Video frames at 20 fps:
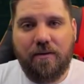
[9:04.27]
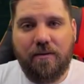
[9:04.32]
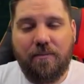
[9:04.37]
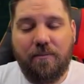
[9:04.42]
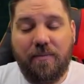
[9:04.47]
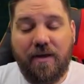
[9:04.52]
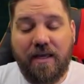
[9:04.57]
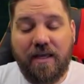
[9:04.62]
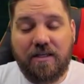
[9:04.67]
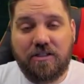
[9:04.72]

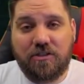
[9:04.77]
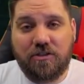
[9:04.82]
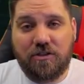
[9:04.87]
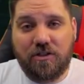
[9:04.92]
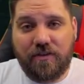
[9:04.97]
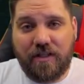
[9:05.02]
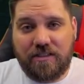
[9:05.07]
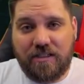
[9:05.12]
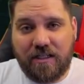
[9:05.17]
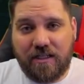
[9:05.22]
Make sure
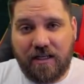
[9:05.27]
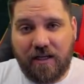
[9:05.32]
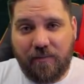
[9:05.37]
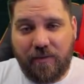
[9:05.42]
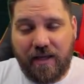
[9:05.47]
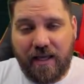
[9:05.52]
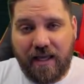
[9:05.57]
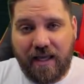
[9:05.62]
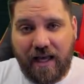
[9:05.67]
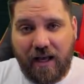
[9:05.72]
that you come
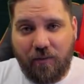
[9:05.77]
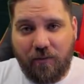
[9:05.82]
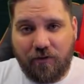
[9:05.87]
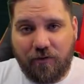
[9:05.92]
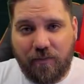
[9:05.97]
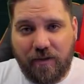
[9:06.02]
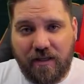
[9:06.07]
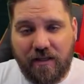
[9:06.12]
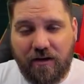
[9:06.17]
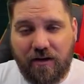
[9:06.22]
hang out
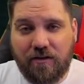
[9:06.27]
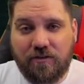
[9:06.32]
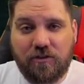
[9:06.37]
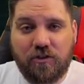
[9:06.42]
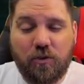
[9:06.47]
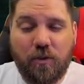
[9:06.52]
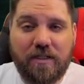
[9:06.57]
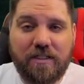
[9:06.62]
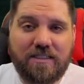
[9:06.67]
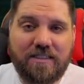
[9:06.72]
with me on
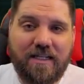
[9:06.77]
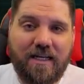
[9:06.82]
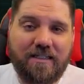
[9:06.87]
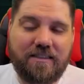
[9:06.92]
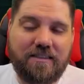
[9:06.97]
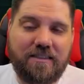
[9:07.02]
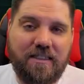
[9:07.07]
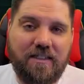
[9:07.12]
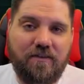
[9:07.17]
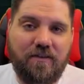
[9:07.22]

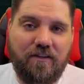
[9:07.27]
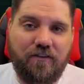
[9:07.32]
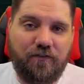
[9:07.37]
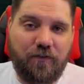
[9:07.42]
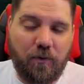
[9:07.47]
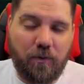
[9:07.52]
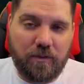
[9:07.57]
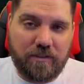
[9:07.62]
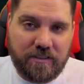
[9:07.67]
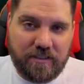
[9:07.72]

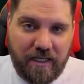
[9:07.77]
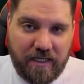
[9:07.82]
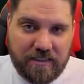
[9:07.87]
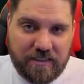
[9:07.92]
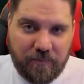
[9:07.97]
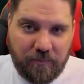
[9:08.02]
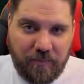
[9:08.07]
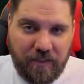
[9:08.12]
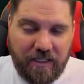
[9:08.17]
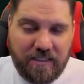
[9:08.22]

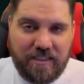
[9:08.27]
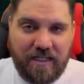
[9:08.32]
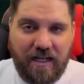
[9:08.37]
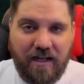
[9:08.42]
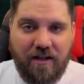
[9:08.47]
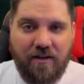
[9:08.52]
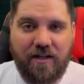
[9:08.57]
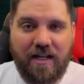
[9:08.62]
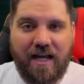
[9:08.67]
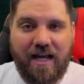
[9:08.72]
twitch.tv/the
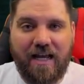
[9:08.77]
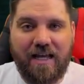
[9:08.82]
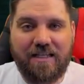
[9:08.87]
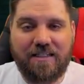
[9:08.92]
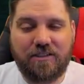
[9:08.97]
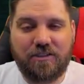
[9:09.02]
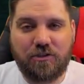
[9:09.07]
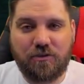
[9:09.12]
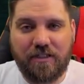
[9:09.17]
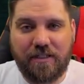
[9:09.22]
Pchild. I
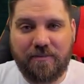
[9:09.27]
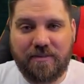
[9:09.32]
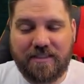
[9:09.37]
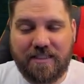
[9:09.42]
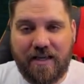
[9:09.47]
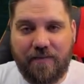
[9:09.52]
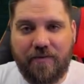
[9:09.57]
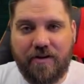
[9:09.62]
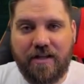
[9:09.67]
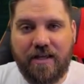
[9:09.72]
stream
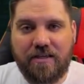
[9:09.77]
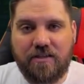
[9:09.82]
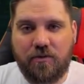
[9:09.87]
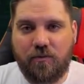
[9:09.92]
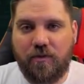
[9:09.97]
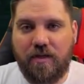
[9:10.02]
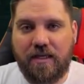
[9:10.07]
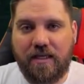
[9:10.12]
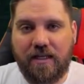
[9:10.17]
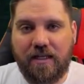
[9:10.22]
7 days a
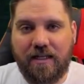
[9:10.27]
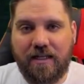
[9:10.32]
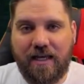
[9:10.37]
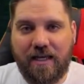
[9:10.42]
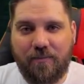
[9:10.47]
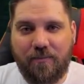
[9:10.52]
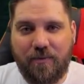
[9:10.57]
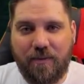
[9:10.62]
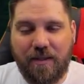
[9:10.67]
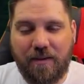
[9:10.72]
week at
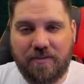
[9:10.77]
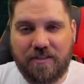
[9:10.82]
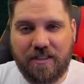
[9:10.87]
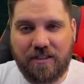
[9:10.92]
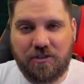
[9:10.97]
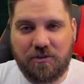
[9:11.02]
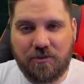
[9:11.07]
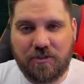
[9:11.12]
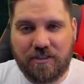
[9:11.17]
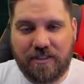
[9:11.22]
9 p.m.
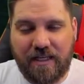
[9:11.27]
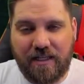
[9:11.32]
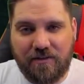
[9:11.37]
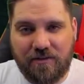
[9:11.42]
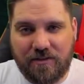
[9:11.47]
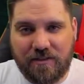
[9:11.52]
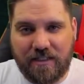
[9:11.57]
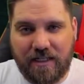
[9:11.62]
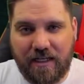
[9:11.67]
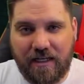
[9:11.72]
Central
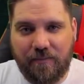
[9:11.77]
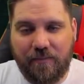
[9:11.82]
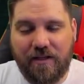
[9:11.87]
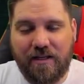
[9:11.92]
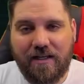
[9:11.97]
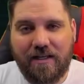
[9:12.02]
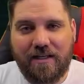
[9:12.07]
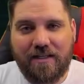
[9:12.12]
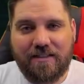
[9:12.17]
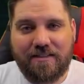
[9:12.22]
Standard Time,
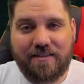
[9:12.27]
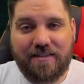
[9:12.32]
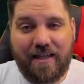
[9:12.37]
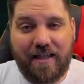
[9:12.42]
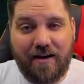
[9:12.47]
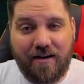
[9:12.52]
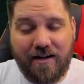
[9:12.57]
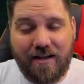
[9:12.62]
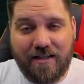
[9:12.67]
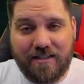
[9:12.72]

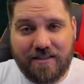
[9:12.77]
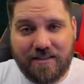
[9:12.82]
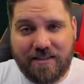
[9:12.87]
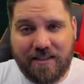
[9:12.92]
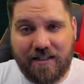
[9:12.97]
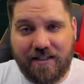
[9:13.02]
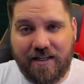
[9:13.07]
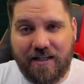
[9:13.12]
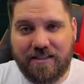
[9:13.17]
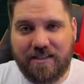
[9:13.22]
Saturdays and
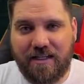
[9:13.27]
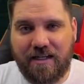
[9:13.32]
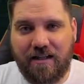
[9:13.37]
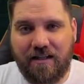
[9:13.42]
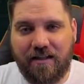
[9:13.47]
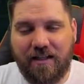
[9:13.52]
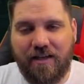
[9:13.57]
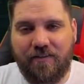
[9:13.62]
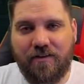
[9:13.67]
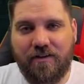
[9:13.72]
Sundays at
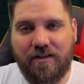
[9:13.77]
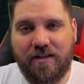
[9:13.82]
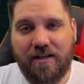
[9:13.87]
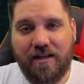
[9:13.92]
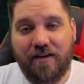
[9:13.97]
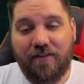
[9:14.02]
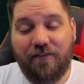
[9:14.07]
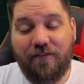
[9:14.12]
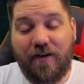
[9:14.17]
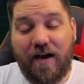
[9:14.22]
11.
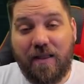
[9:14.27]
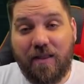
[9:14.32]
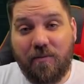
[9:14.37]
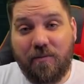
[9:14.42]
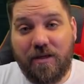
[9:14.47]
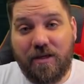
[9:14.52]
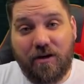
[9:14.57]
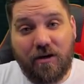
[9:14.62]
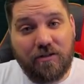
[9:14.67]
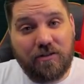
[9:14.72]
Follow
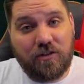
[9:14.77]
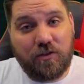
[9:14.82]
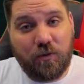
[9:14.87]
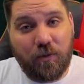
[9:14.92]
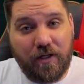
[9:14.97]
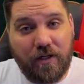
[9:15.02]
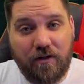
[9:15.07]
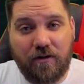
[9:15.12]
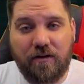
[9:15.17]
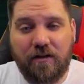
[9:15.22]
me on
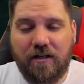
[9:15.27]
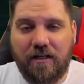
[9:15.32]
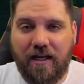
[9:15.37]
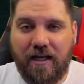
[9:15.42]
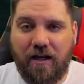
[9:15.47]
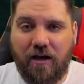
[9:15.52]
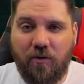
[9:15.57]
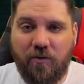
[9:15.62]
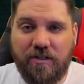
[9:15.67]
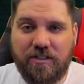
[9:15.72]
Twitter.
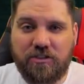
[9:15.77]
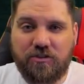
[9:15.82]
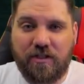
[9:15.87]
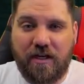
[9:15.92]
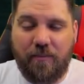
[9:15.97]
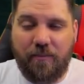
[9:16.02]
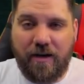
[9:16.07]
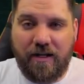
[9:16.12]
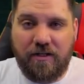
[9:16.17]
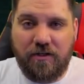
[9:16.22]
I always
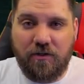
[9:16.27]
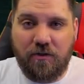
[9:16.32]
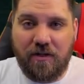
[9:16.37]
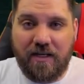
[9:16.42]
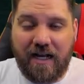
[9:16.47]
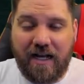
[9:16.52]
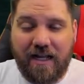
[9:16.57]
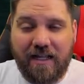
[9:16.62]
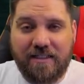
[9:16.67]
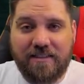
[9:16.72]
drop my new
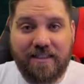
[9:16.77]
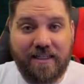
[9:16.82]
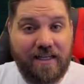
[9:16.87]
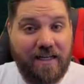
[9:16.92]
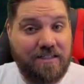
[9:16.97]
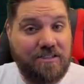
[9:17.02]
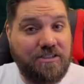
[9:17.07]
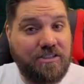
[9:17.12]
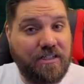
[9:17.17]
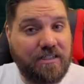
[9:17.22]
guides, like
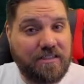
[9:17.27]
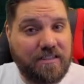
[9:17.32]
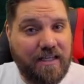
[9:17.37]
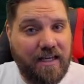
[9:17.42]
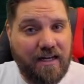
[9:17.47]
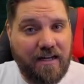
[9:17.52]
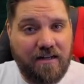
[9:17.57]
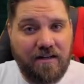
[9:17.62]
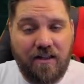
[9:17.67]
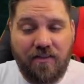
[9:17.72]
I just
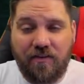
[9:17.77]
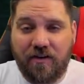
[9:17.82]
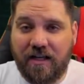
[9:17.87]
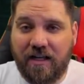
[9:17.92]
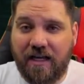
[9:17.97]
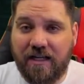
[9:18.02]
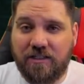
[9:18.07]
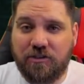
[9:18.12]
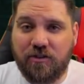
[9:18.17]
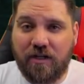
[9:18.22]
had another
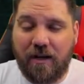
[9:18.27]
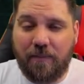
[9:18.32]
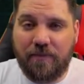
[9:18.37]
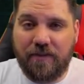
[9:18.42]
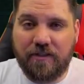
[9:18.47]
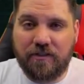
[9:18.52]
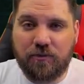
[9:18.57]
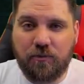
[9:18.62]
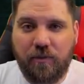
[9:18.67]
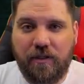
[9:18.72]
guide drop
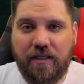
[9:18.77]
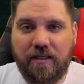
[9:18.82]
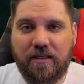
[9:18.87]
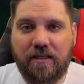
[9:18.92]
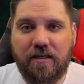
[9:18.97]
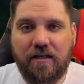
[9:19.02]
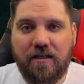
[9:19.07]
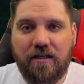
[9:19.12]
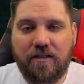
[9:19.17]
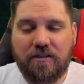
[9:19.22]
this week.
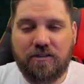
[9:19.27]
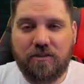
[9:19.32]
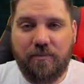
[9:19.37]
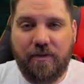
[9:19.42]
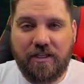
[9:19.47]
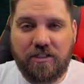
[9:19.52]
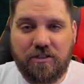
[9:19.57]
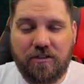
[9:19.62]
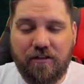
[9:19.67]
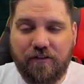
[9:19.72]
So
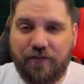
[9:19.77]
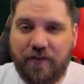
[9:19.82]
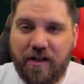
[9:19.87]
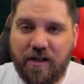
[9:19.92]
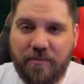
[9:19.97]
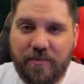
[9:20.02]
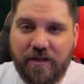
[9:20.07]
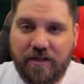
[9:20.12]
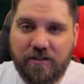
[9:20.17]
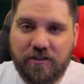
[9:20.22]
make sure you're
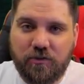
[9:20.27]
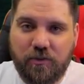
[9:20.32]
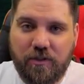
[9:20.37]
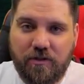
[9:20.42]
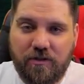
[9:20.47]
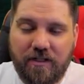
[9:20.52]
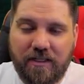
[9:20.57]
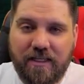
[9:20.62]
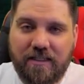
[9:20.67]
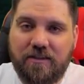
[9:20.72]
following me on
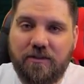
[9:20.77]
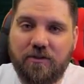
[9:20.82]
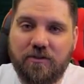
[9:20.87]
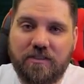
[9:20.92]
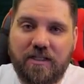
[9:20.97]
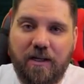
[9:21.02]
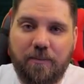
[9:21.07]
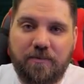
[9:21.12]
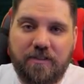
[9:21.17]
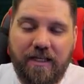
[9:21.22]
Twitter to get those
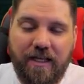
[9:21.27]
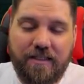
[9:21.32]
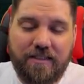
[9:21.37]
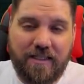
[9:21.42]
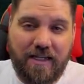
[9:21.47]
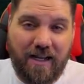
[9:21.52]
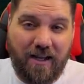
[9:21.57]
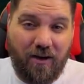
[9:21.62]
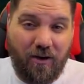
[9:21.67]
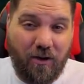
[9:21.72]
updates.
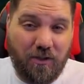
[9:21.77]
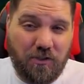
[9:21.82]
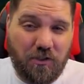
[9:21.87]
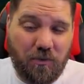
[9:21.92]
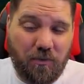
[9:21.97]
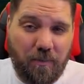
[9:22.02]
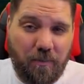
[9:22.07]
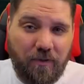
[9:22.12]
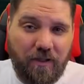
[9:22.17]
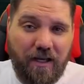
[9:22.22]
And I also
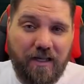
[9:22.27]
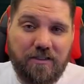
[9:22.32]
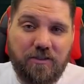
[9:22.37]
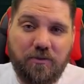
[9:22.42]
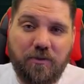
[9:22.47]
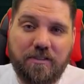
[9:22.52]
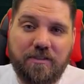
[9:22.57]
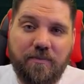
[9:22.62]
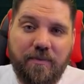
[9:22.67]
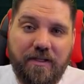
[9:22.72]
reply
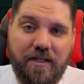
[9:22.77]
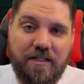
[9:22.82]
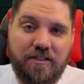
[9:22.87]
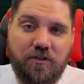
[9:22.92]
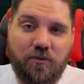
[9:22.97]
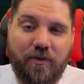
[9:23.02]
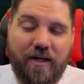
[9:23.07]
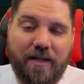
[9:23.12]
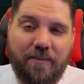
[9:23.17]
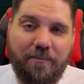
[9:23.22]
to as many
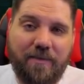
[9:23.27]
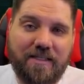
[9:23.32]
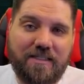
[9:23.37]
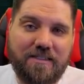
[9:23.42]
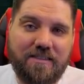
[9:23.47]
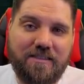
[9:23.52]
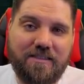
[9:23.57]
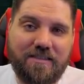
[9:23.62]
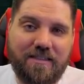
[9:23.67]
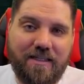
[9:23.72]
direct
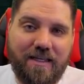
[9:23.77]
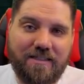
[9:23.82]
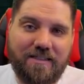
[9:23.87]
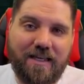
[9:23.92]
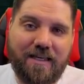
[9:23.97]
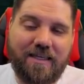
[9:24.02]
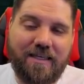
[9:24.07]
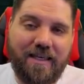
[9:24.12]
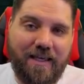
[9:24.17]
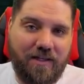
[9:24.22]
messages as
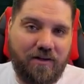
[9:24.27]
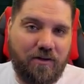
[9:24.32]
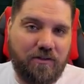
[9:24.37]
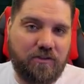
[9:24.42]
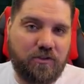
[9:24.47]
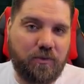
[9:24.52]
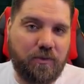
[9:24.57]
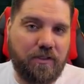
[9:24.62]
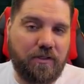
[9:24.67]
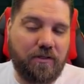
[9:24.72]
I can
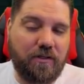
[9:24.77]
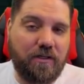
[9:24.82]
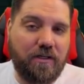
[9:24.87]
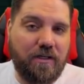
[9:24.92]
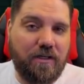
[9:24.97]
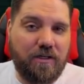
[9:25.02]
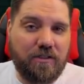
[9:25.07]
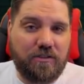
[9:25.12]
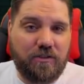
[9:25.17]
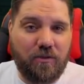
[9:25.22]
on Twitter.
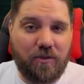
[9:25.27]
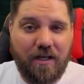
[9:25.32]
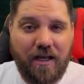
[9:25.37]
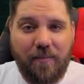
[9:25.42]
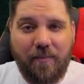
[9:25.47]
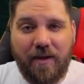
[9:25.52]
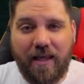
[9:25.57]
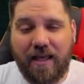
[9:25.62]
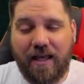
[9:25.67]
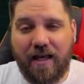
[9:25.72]
So
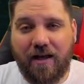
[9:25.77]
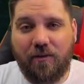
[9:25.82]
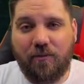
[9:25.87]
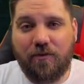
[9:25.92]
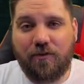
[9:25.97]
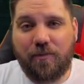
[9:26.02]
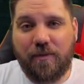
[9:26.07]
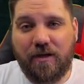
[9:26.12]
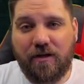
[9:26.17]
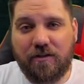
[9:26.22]
come hang out
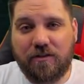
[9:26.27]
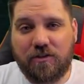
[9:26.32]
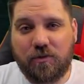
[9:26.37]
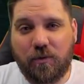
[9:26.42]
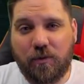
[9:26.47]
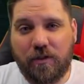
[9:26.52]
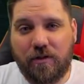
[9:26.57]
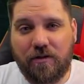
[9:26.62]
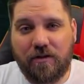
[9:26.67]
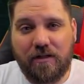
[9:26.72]
with me on
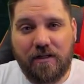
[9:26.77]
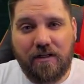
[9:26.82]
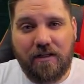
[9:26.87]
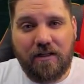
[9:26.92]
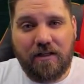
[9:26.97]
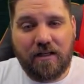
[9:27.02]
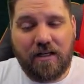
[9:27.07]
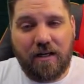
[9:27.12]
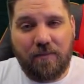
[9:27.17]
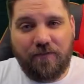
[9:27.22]
Twitter.
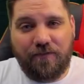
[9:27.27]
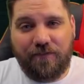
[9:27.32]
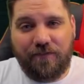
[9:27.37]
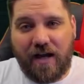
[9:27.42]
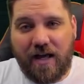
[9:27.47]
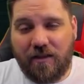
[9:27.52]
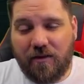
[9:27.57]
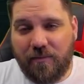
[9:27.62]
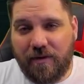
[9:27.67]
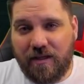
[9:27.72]
Come
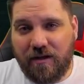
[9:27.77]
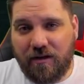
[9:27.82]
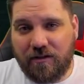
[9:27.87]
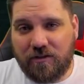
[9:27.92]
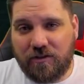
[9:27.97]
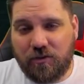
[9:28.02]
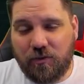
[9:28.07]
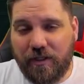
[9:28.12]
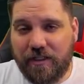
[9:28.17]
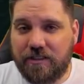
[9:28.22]
follow me on
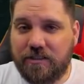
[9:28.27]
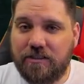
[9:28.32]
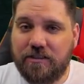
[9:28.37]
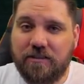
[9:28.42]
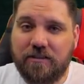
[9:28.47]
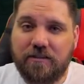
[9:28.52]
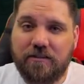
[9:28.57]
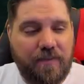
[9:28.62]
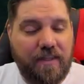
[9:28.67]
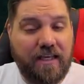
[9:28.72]
Twitch.
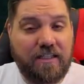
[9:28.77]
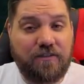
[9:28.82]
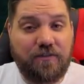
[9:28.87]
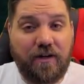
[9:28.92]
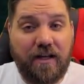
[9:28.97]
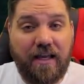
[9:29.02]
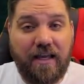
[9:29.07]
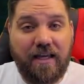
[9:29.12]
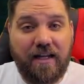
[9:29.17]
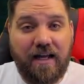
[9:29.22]
Thanks
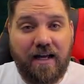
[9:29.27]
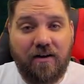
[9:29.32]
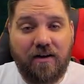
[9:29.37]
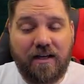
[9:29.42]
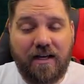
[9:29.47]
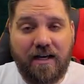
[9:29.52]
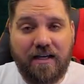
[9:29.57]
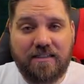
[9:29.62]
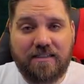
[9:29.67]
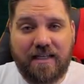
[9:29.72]
for hanging out,
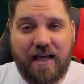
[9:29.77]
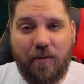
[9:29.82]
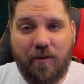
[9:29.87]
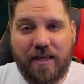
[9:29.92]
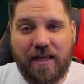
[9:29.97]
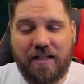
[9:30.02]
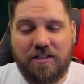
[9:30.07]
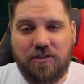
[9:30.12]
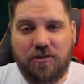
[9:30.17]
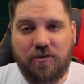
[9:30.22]
guys. I will
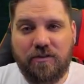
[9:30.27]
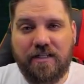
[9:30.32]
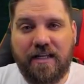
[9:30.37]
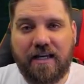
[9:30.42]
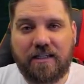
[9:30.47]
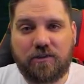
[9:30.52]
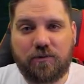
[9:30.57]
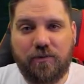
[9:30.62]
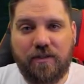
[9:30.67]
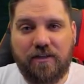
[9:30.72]
catch you
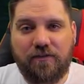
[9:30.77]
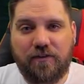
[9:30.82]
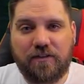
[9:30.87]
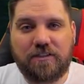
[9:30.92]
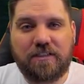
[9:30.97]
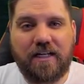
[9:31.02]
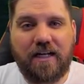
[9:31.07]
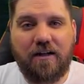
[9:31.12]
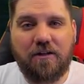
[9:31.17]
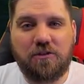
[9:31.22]
next week for
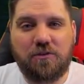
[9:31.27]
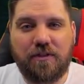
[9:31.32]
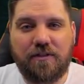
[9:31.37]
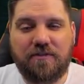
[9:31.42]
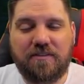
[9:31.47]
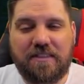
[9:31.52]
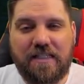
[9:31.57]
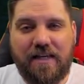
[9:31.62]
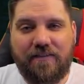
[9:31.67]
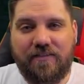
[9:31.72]
Challenge
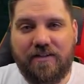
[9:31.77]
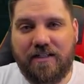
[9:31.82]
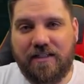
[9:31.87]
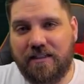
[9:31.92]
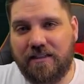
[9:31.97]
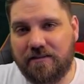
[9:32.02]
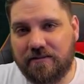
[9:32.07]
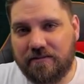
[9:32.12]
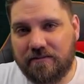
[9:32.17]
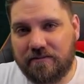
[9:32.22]
Rift
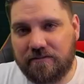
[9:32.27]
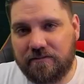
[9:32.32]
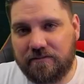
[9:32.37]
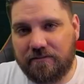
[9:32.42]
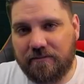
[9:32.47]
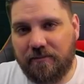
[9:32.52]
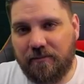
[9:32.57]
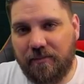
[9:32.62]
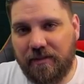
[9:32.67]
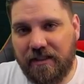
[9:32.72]
70.
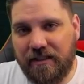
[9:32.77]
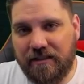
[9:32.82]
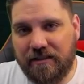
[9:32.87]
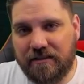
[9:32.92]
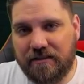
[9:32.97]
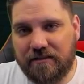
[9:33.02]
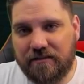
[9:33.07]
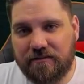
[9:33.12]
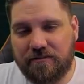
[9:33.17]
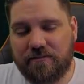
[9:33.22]

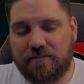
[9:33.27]
Peace.